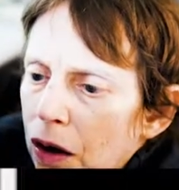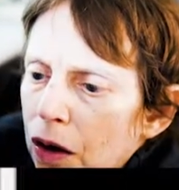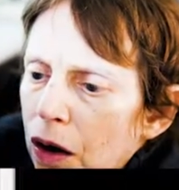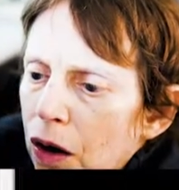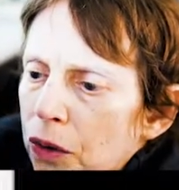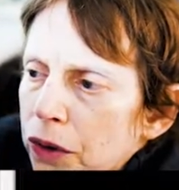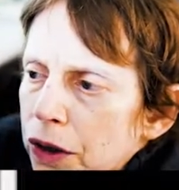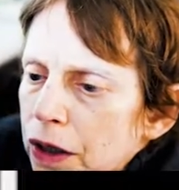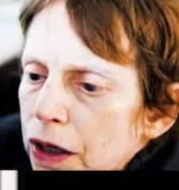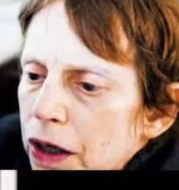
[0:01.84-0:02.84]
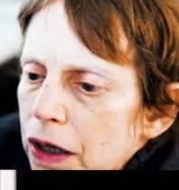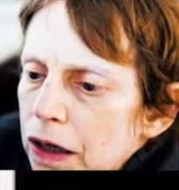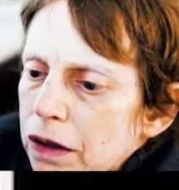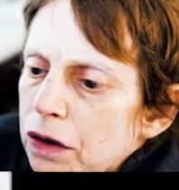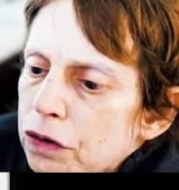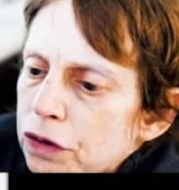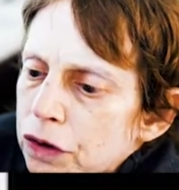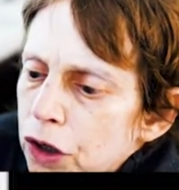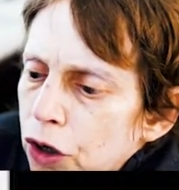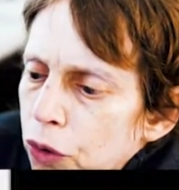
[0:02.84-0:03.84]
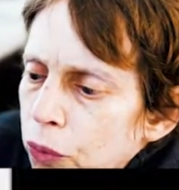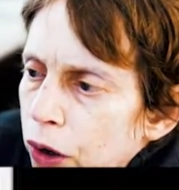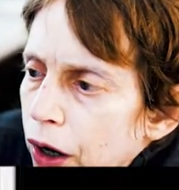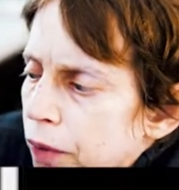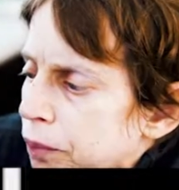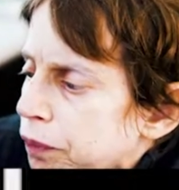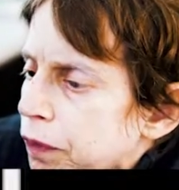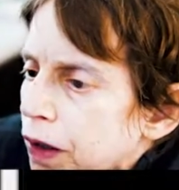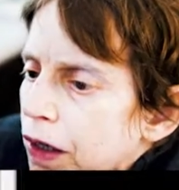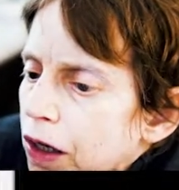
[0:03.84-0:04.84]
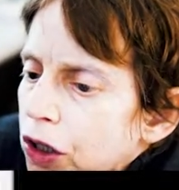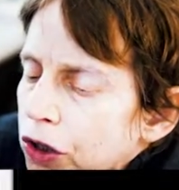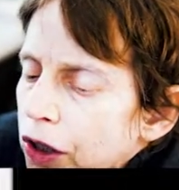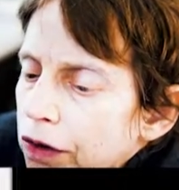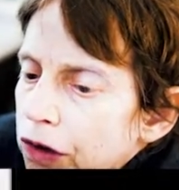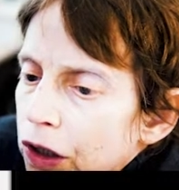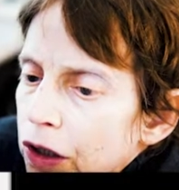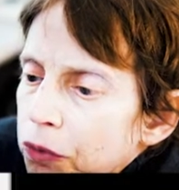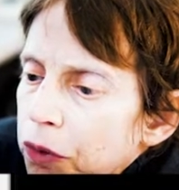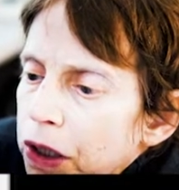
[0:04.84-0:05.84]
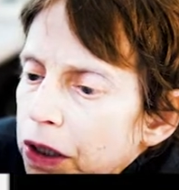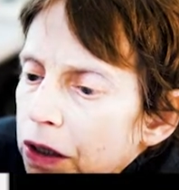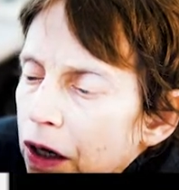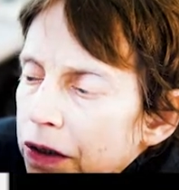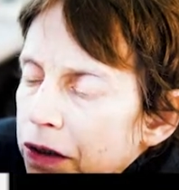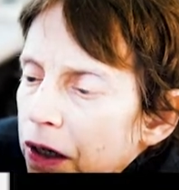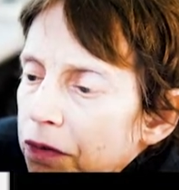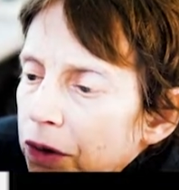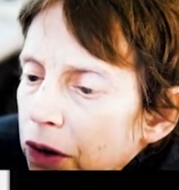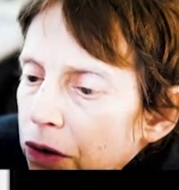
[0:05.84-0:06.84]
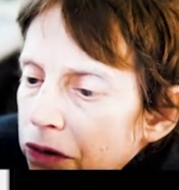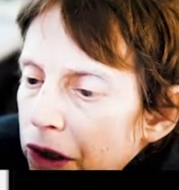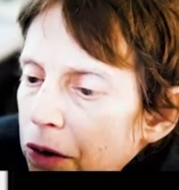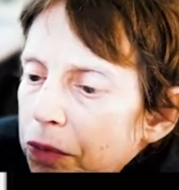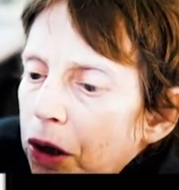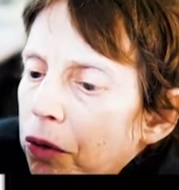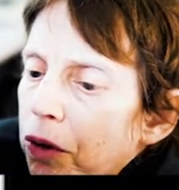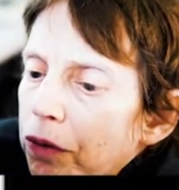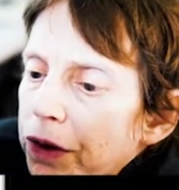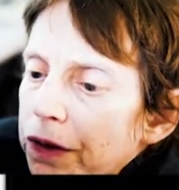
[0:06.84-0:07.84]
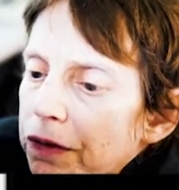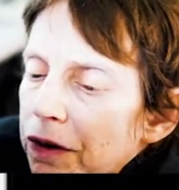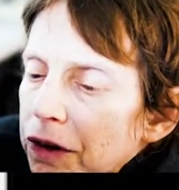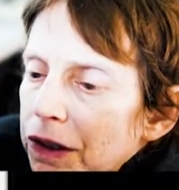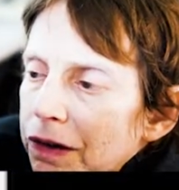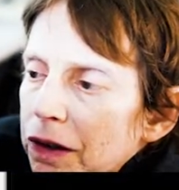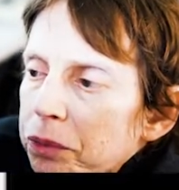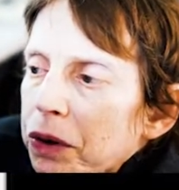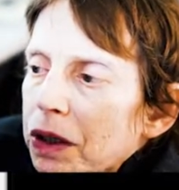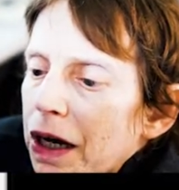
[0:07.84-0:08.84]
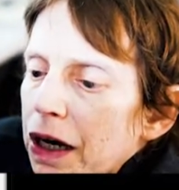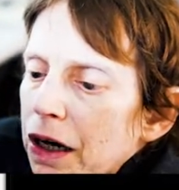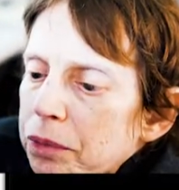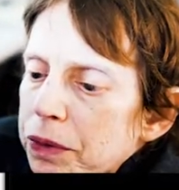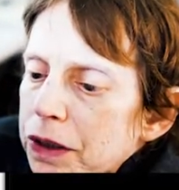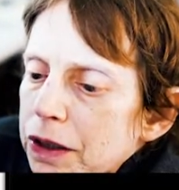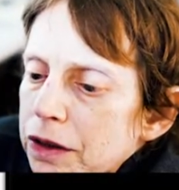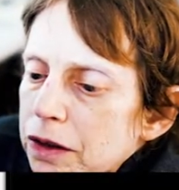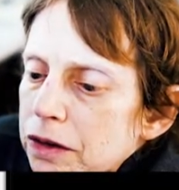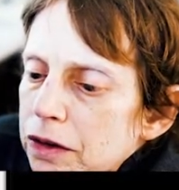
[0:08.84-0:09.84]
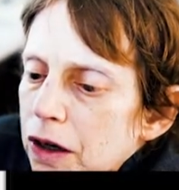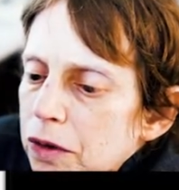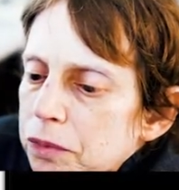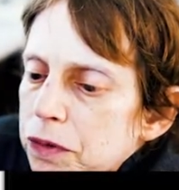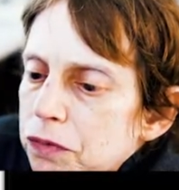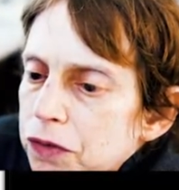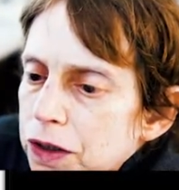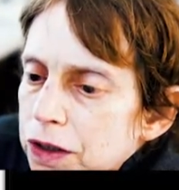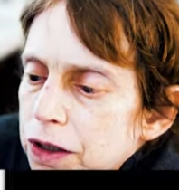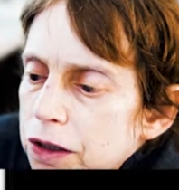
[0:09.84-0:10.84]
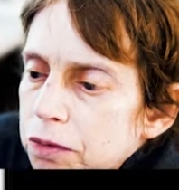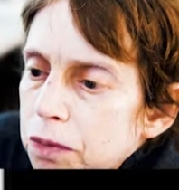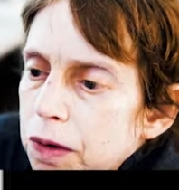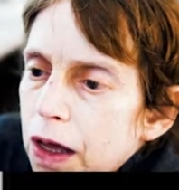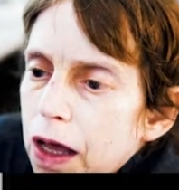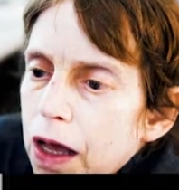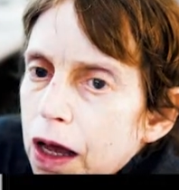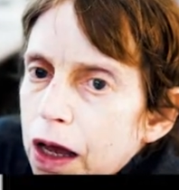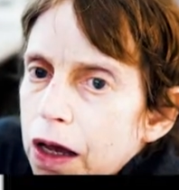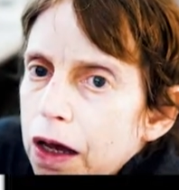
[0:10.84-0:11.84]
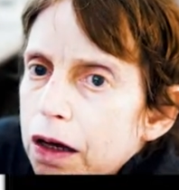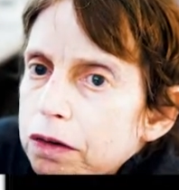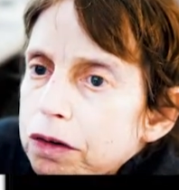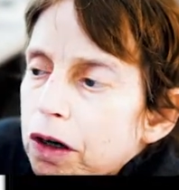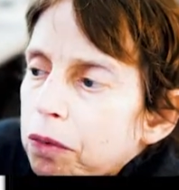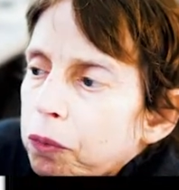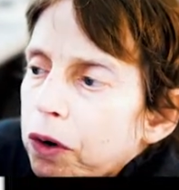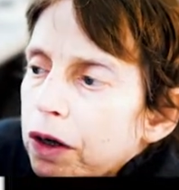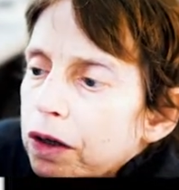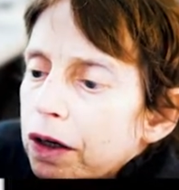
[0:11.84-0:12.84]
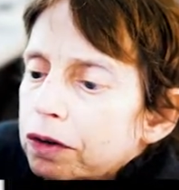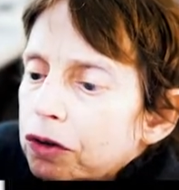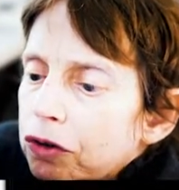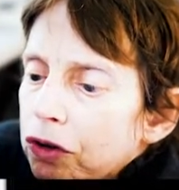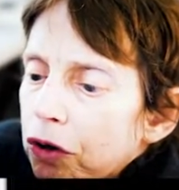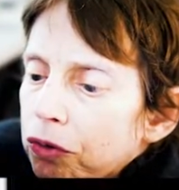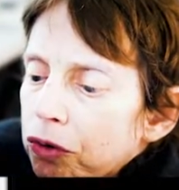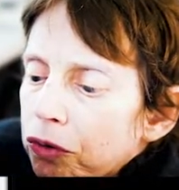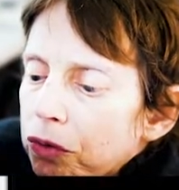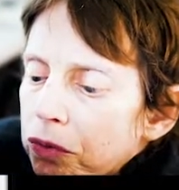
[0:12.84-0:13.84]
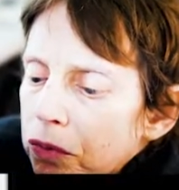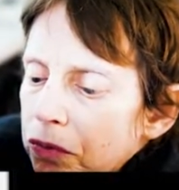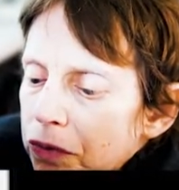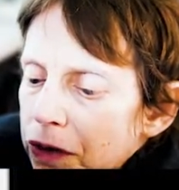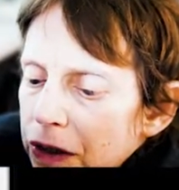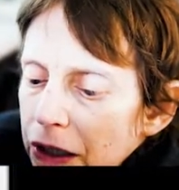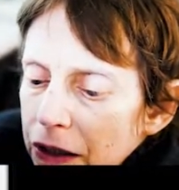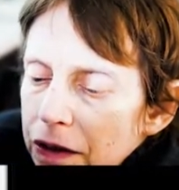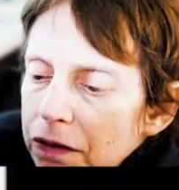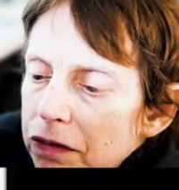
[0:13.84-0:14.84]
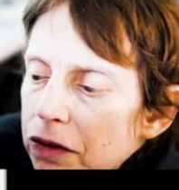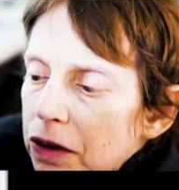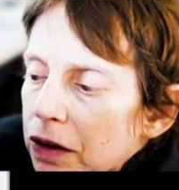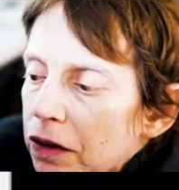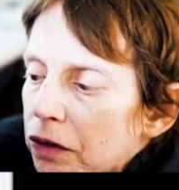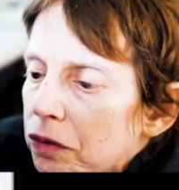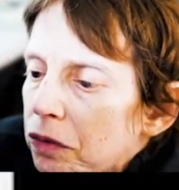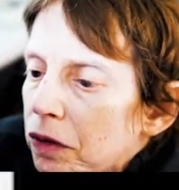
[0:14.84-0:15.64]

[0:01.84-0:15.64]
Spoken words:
Okay, so yesterday we gave a little demo of a very simple app in DFINITY, and what I'd like to show you next is